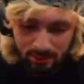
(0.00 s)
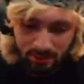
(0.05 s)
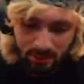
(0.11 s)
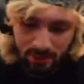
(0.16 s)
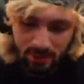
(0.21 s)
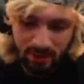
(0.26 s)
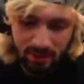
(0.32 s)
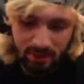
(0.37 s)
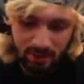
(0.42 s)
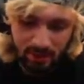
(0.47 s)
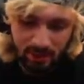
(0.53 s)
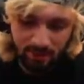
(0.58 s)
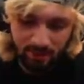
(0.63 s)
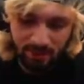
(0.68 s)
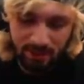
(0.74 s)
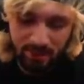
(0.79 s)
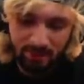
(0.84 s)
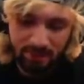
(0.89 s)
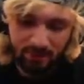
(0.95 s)
I, I'm gonna
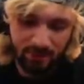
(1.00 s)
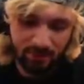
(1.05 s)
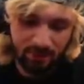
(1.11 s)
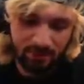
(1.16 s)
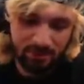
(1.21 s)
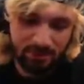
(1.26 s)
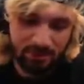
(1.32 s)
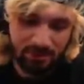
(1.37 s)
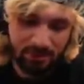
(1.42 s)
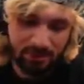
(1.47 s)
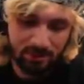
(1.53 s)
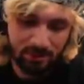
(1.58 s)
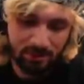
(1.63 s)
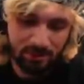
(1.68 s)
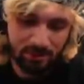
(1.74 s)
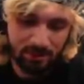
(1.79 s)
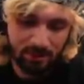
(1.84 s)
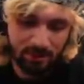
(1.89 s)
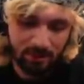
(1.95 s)
keep another one sealed.
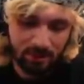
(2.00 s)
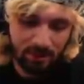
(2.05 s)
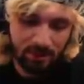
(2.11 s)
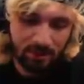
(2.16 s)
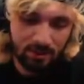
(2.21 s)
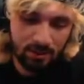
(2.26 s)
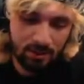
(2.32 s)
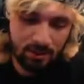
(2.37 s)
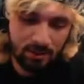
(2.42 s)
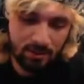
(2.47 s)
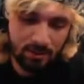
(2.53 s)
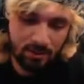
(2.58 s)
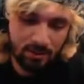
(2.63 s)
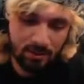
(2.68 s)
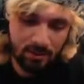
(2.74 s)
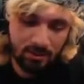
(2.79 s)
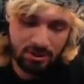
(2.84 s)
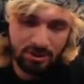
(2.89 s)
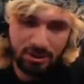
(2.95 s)

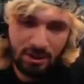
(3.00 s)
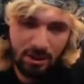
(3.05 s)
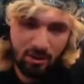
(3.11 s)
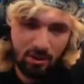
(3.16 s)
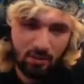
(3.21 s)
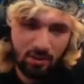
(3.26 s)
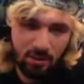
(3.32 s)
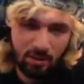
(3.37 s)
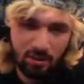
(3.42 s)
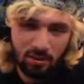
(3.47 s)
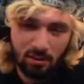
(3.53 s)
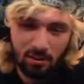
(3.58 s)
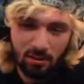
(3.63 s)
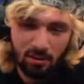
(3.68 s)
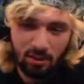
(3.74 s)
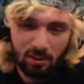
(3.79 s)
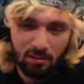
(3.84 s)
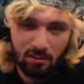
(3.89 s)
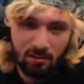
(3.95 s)
Or should I open it?
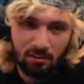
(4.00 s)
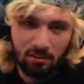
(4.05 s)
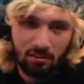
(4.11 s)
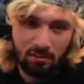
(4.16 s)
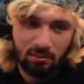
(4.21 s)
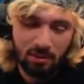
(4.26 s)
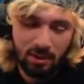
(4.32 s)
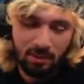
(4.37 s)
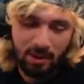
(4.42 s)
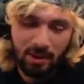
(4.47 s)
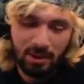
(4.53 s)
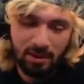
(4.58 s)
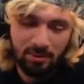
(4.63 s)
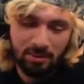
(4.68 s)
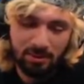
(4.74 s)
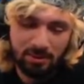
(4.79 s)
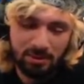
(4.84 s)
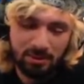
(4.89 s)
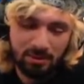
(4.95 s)
I don't know. I might keep
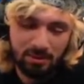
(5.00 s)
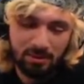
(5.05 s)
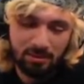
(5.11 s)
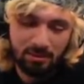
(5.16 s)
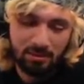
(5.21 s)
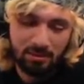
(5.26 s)
it sealed.